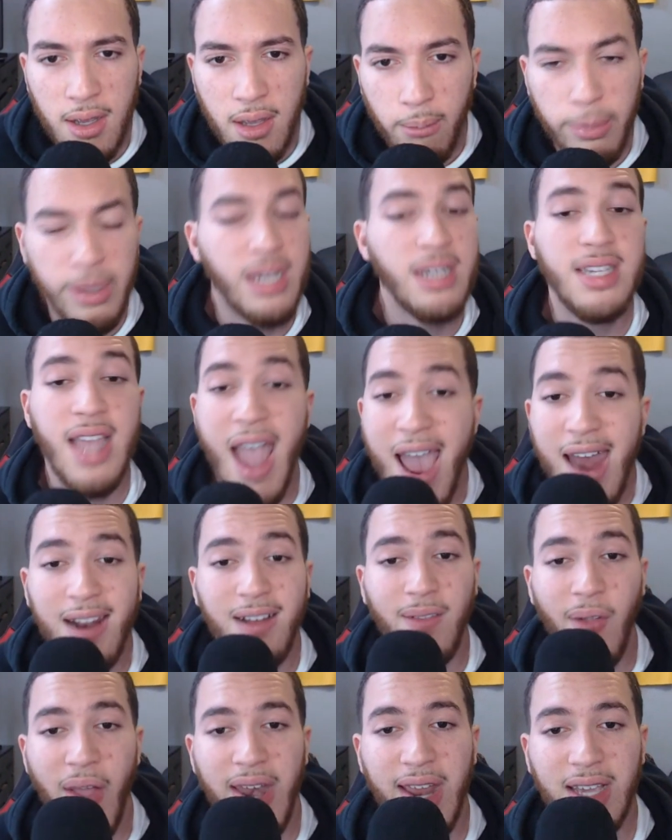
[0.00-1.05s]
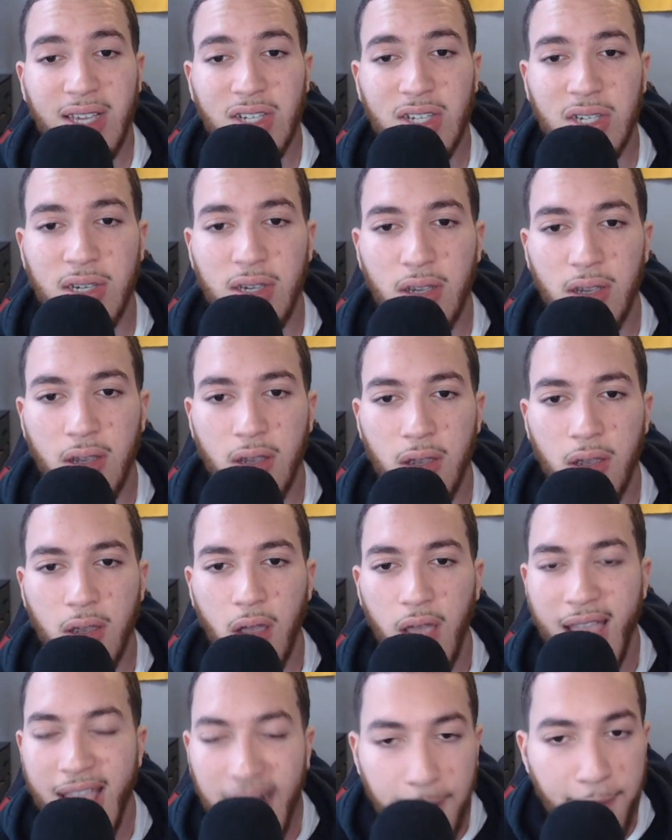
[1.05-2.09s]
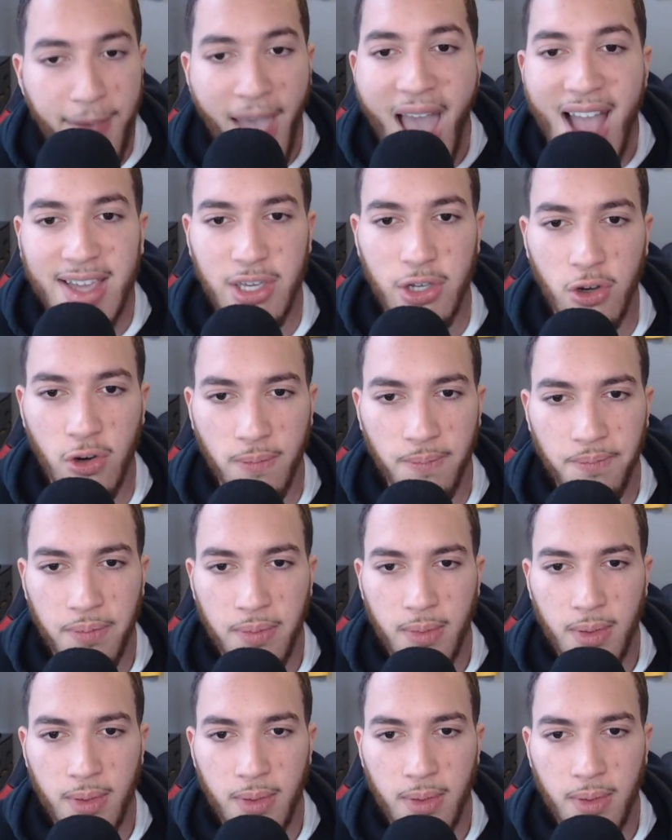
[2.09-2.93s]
Because analytics, in a vacuum,